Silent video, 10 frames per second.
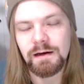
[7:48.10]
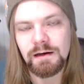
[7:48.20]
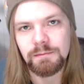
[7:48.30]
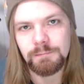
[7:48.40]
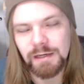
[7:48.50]

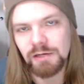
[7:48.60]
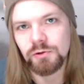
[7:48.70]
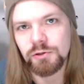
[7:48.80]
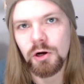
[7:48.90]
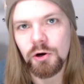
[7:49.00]
metal
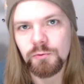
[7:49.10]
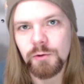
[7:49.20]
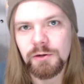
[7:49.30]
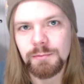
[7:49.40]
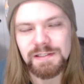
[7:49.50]
or
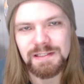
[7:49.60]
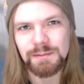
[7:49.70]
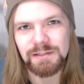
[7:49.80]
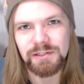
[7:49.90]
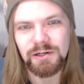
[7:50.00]
hardware, but
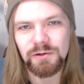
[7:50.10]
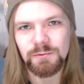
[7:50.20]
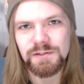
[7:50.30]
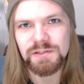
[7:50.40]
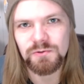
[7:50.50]
typically
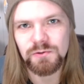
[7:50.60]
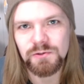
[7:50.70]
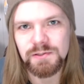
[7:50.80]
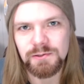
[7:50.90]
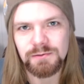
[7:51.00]
hardware
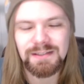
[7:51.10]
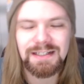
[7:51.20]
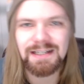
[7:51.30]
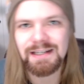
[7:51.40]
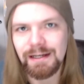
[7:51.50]
stores are
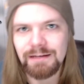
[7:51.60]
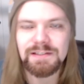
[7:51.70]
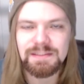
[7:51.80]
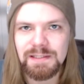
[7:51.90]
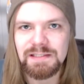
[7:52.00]
kind of
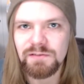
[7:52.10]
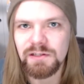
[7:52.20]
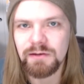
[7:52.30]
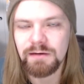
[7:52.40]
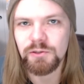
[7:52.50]
expensive and they
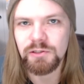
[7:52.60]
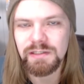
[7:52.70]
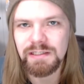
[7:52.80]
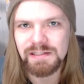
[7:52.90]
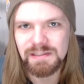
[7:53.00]
don't have what you
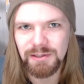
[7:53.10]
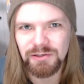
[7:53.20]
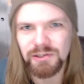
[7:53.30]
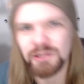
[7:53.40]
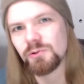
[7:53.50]
need. It's better
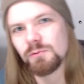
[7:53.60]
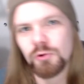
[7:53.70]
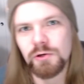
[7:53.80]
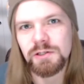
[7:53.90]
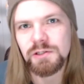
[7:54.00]
to go to a
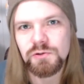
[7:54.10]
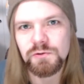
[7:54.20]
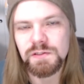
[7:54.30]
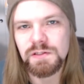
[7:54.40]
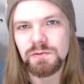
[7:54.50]
more
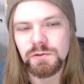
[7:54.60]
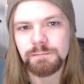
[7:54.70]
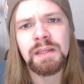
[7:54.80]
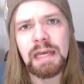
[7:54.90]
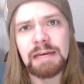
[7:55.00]
industrial store.
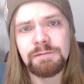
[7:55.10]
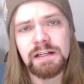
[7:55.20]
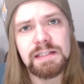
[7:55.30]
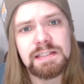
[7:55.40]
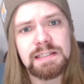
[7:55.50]
If I
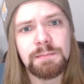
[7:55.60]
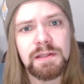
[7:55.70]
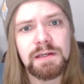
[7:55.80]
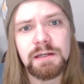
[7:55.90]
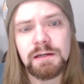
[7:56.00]
need
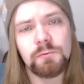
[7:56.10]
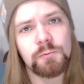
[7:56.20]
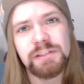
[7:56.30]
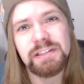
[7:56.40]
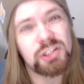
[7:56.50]
something
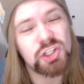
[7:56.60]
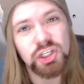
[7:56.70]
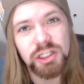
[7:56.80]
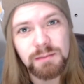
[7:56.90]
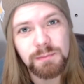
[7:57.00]
really
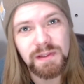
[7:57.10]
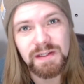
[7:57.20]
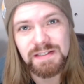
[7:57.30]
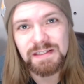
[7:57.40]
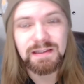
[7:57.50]
cheap that
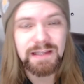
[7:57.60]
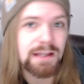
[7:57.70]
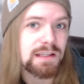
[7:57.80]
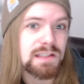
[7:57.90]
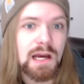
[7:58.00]
isn't
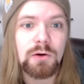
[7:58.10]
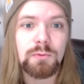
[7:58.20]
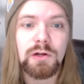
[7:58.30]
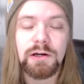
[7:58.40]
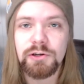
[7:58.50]
that
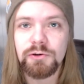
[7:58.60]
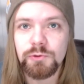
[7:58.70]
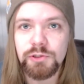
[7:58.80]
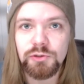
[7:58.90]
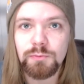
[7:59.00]
desirable, I would go to
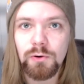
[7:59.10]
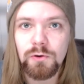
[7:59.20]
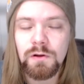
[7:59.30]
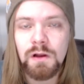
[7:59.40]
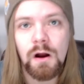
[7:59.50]
a
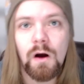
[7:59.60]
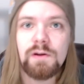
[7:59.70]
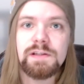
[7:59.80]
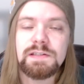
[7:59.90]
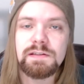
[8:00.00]
U-pull. Honestly, a